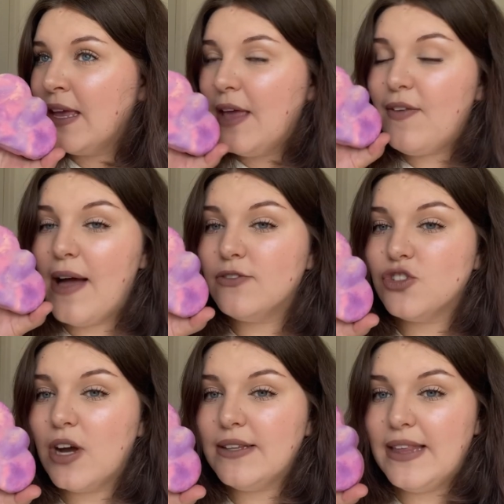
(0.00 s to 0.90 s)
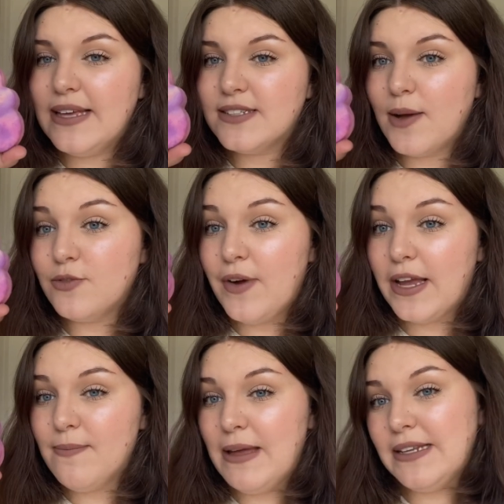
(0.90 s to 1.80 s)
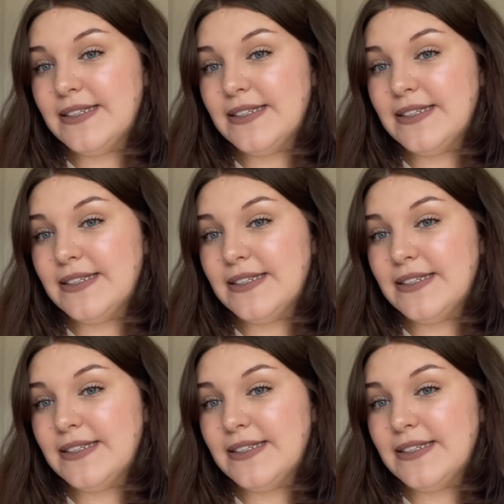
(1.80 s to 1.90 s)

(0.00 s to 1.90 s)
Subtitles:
if you haven't tried this, I would recommend,